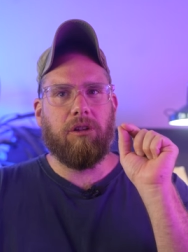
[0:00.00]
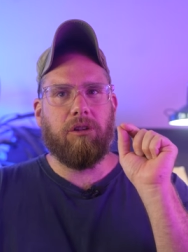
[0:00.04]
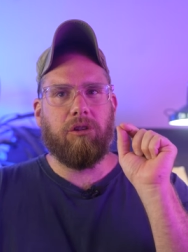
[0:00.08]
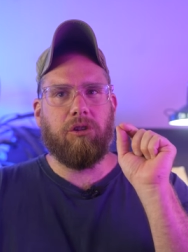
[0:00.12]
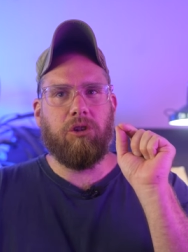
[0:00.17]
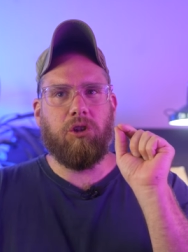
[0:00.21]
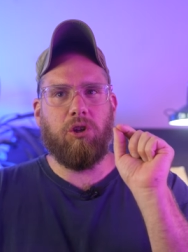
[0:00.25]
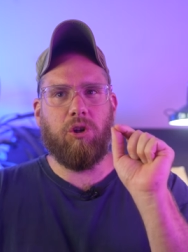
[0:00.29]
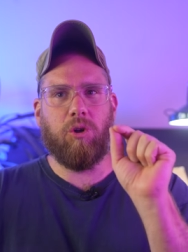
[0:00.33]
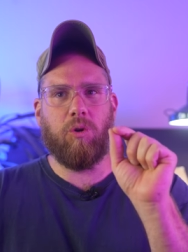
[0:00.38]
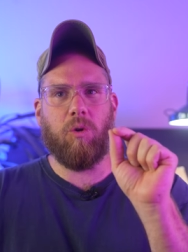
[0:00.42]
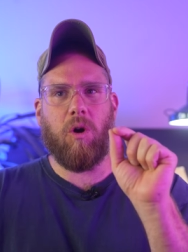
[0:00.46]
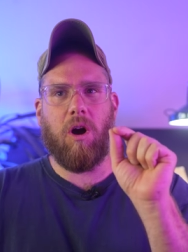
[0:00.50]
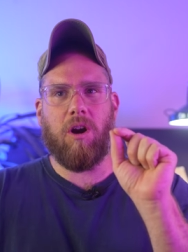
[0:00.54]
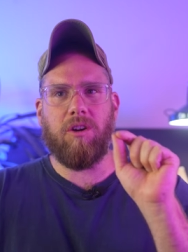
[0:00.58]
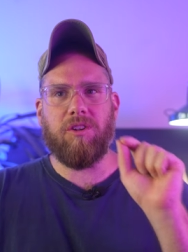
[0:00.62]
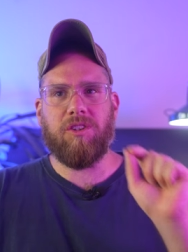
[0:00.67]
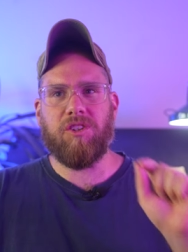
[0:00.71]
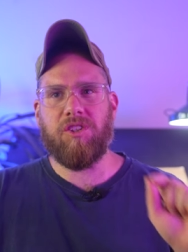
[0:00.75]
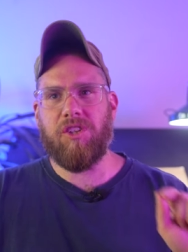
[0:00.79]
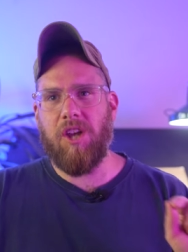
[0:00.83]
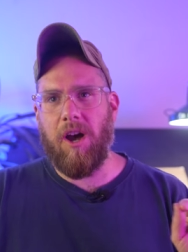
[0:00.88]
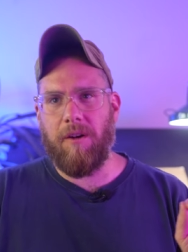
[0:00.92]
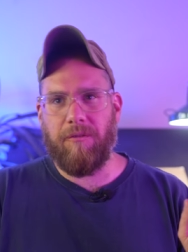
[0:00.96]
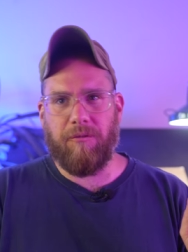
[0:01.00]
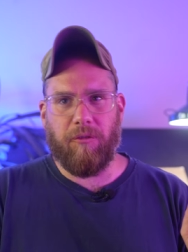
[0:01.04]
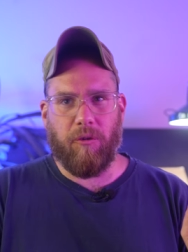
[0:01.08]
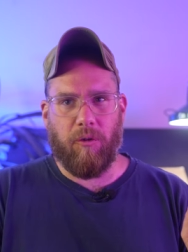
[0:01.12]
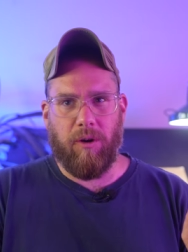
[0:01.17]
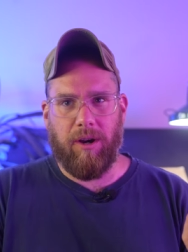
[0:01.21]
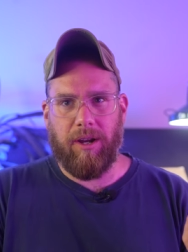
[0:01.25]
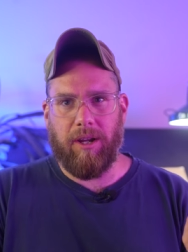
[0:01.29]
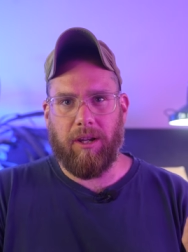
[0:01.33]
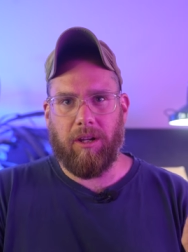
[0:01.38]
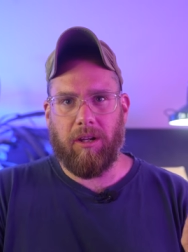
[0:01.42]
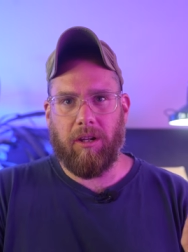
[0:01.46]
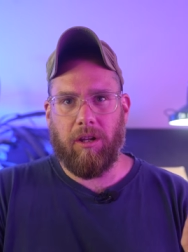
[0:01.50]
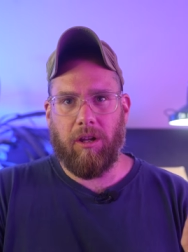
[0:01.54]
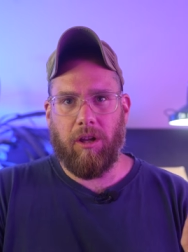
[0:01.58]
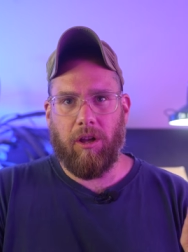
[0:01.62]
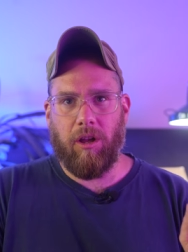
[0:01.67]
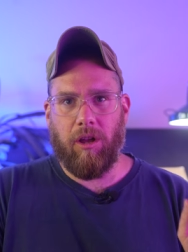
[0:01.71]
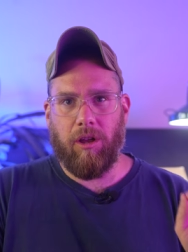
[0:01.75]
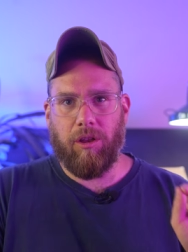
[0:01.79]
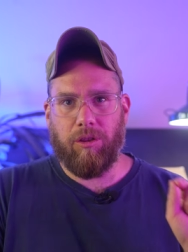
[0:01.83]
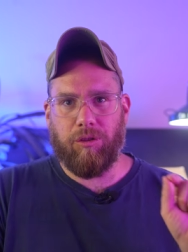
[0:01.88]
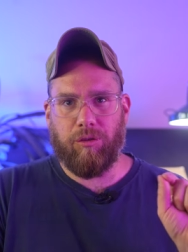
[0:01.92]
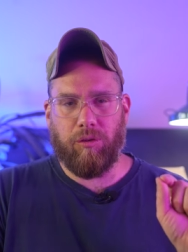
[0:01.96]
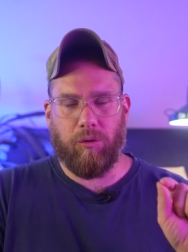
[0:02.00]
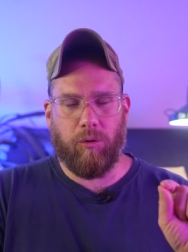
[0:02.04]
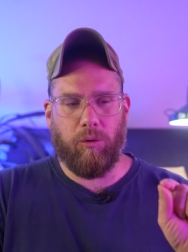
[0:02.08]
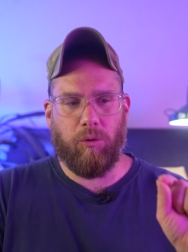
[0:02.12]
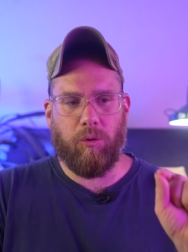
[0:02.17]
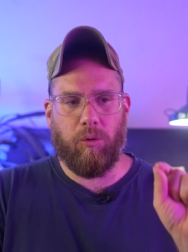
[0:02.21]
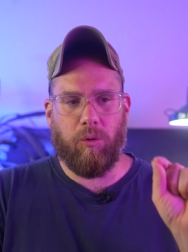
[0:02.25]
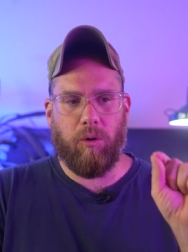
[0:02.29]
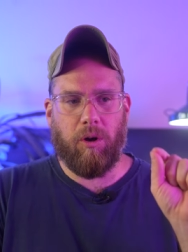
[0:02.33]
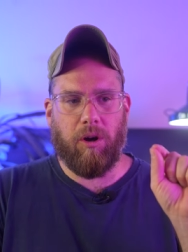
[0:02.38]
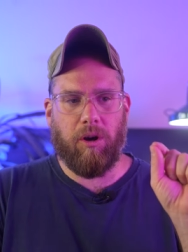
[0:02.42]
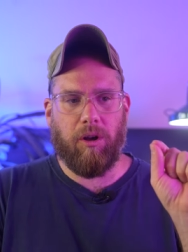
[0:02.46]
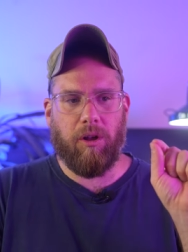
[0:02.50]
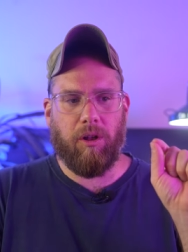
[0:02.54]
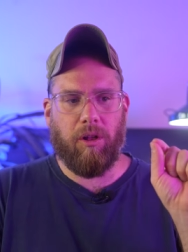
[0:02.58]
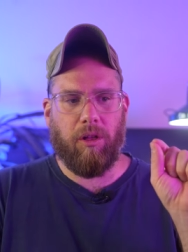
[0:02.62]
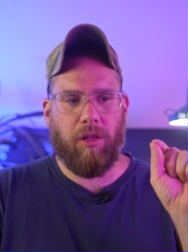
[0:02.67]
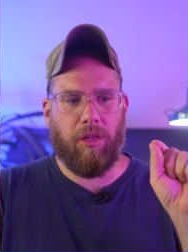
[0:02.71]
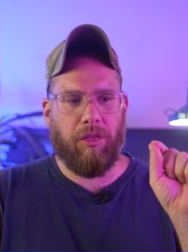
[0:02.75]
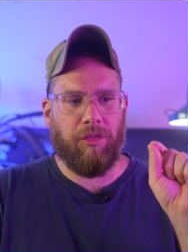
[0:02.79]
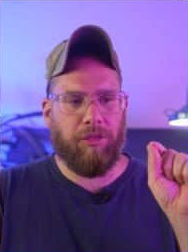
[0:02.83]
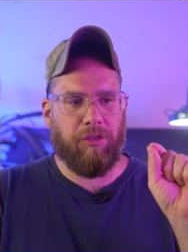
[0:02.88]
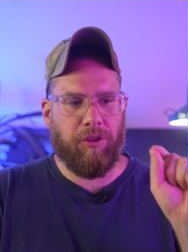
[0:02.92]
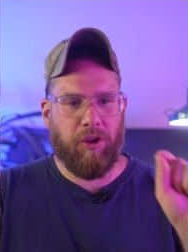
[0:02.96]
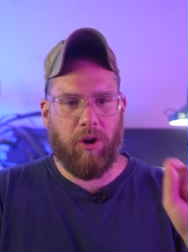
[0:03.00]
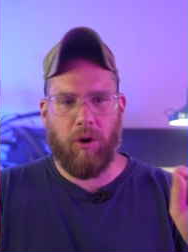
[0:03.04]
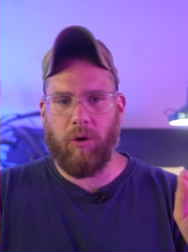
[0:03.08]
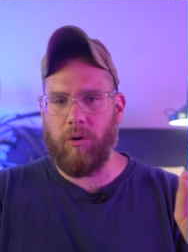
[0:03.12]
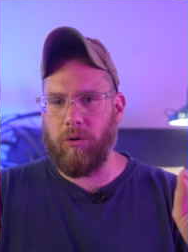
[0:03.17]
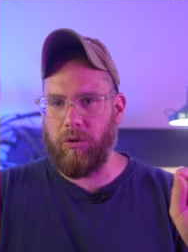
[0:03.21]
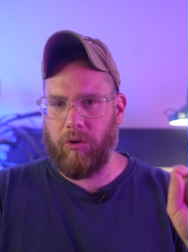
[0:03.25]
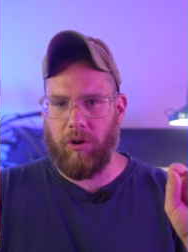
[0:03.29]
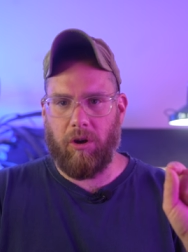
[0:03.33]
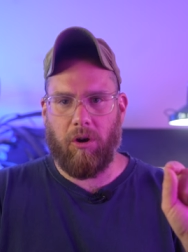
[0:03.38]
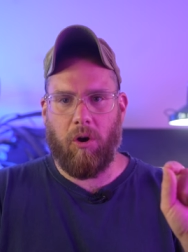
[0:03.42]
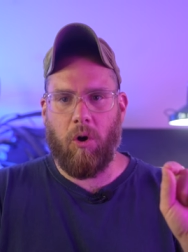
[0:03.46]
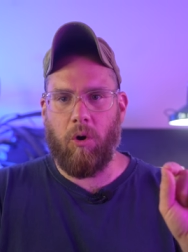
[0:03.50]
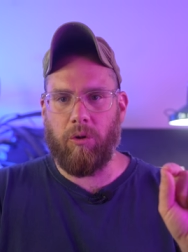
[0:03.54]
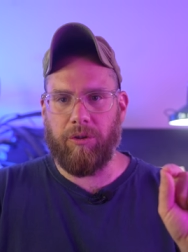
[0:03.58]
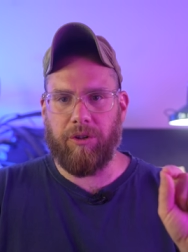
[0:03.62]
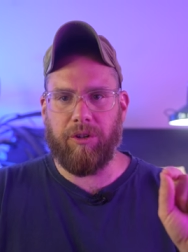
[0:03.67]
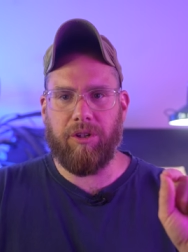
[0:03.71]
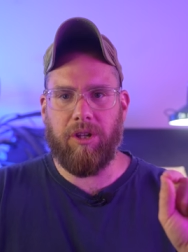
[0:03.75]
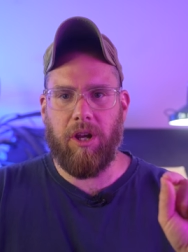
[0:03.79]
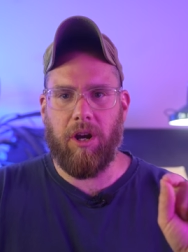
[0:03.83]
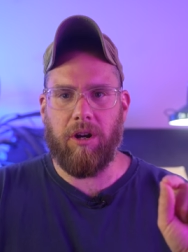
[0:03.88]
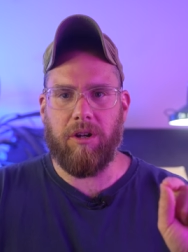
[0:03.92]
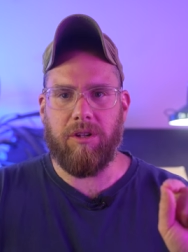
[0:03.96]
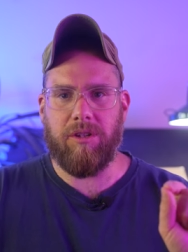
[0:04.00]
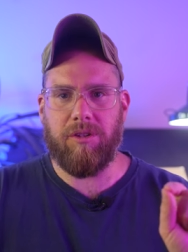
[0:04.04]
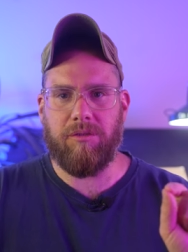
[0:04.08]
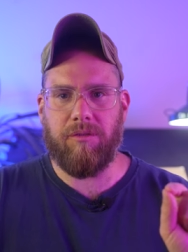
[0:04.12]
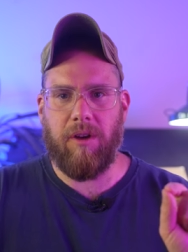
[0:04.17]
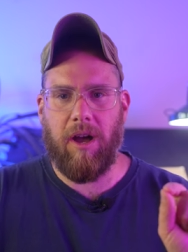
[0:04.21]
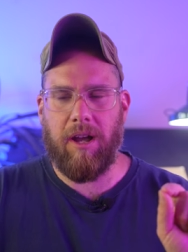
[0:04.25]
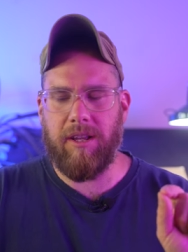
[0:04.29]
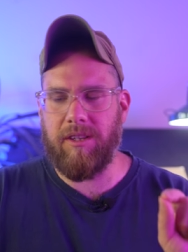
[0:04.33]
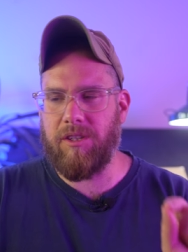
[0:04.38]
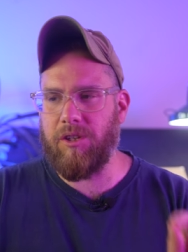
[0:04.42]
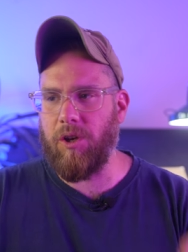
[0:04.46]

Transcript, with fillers: you are suffering through your older years, right?